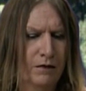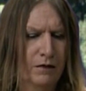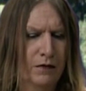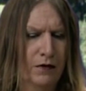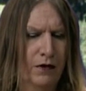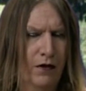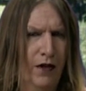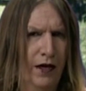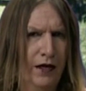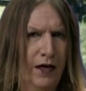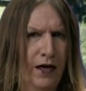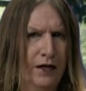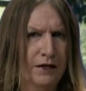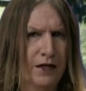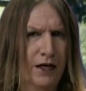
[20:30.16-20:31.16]
you know, like
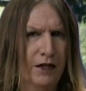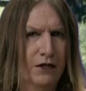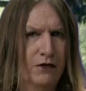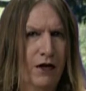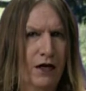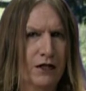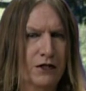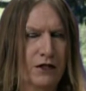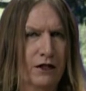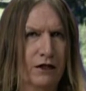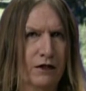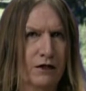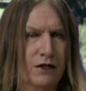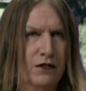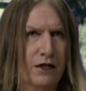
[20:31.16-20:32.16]
antitrust
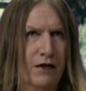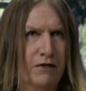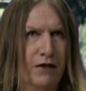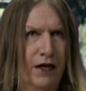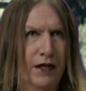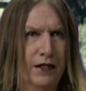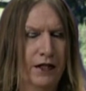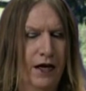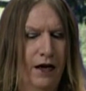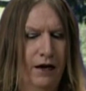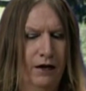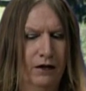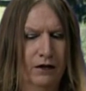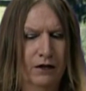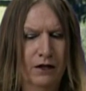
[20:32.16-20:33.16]
and stuff like that.
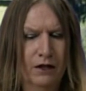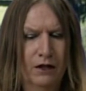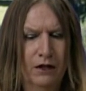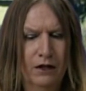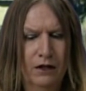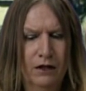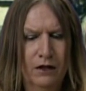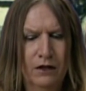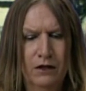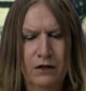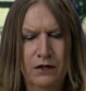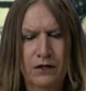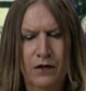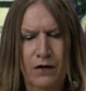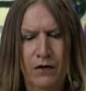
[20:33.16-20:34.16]
And
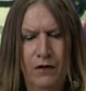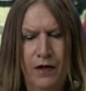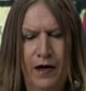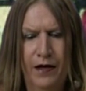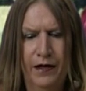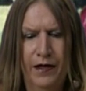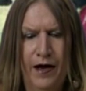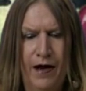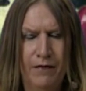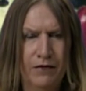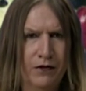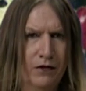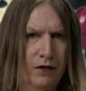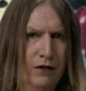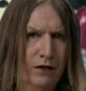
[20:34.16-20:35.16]
so, like,
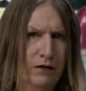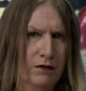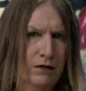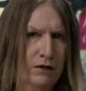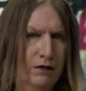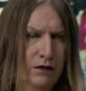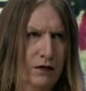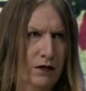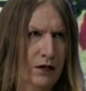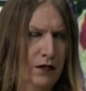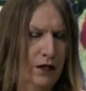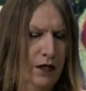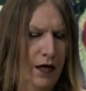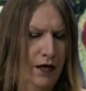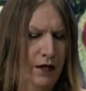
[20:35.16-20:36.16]
after
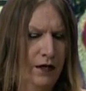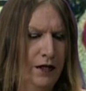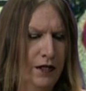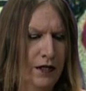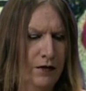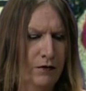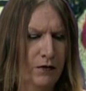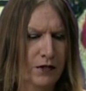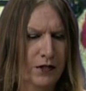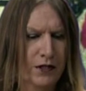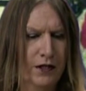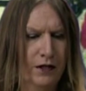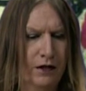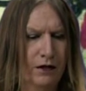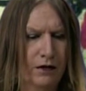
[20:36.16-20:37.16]
Kennedy was
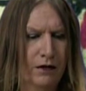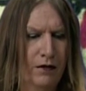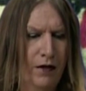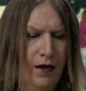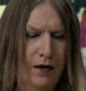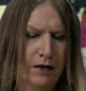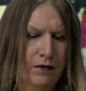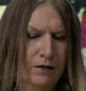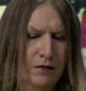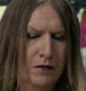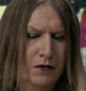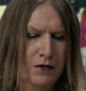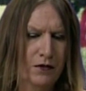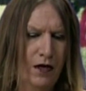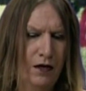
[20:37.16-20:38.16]
killed, they
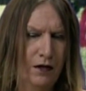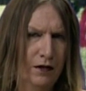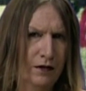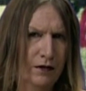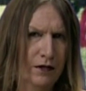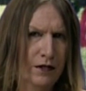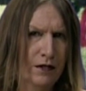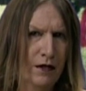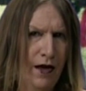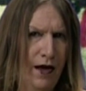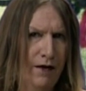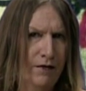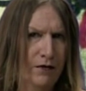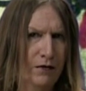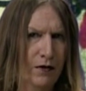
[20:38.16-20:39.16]
started
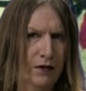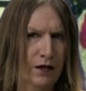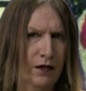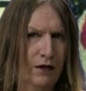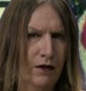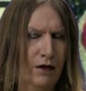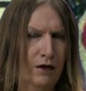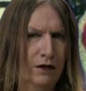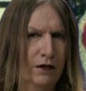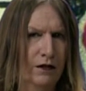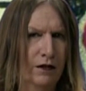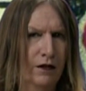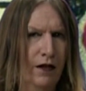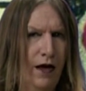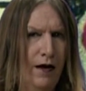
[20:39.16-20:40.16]
having what they called
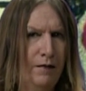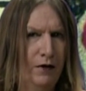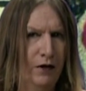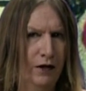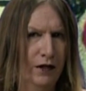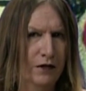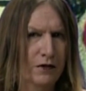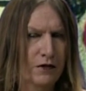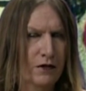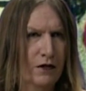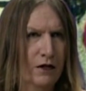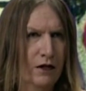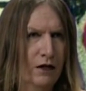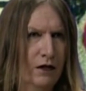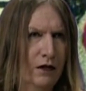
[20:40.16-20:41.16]
conglomerates,
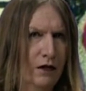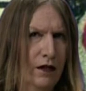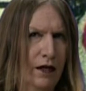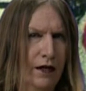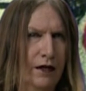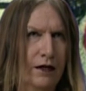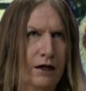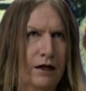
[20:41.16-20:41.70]
like